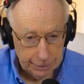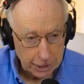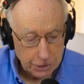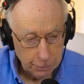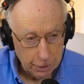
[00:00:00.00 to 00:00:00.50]

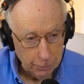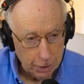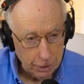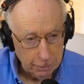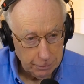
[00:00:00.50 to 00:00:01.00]
that's what he
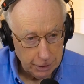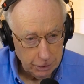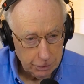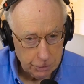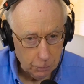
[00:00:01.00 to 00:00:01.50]
wanted me to
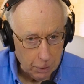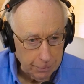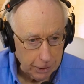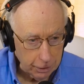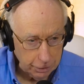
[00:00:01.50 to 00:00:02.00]
do. So what
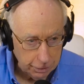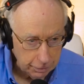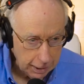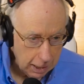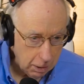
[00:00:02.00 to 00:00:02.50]
am I going to do
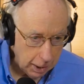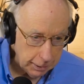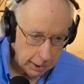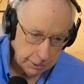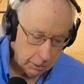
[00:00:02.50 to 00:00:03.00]
now?
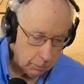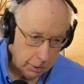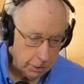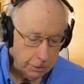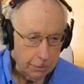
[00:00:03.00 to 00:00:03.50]
I, I, don't
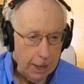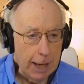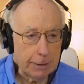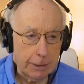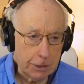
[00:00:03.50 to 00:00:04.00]
want to do
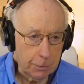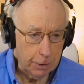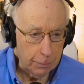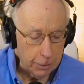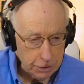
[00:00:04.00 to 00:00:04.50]
that. That's
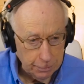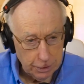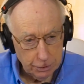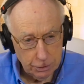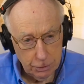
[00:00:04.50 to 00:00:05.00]
what he wants me
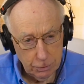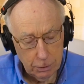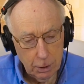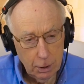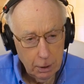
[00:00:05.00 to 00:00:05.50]
to
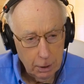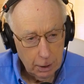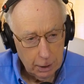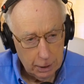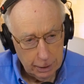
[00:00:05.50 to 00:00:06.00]
do.
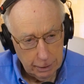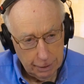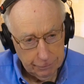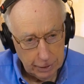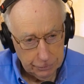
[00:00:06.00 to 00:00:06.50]
Uh,
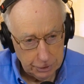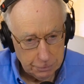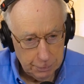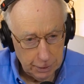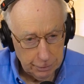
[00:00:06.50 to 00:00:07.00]
I've got
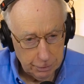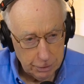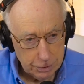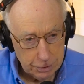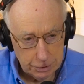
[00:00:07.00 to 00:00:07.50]
these
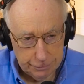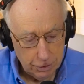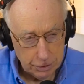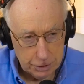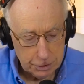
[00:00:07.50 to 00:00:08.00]
builders, these
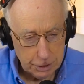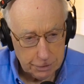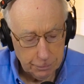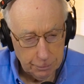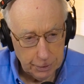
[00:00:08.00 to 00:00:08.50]
very
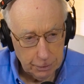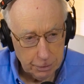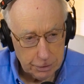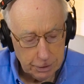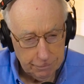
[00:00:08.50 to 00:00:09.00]
successful
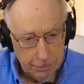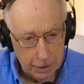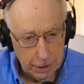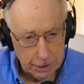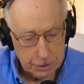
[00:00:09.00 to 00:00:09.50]
builders I'm
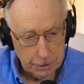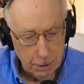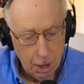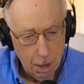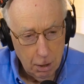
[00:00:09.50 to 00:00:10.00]
financing,